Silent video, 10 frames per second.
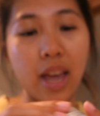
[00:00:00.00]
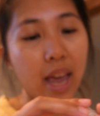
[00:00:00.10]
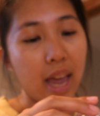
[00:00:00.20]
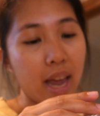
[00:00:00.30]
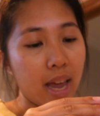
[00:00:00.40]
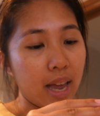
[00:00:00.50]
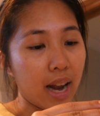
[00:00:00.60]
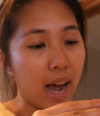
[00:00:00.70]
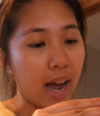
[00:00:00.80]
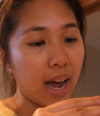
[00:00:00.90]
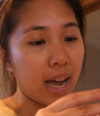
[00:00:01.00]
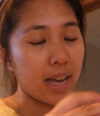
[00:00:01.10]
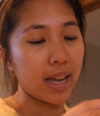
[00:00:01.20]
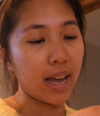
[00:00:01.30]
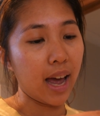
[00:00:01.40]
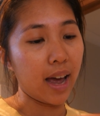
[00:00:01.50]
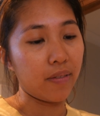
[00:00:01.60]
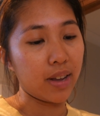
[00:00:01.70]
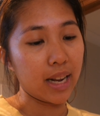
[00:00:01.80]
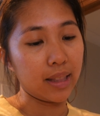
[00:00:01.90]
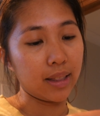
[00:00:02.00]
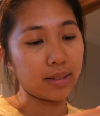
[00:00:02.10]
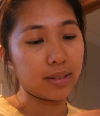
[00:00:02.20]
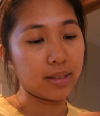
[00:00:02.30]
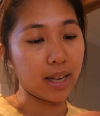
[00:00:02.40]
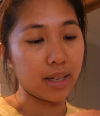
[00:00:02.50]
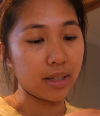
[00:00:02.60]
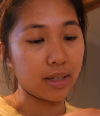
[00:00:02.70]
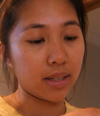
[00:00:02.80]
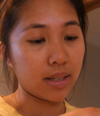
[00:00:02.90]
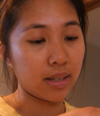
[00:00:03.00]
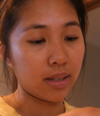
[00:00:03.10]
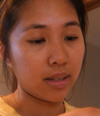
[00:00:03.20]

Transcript: And I have it in the scent,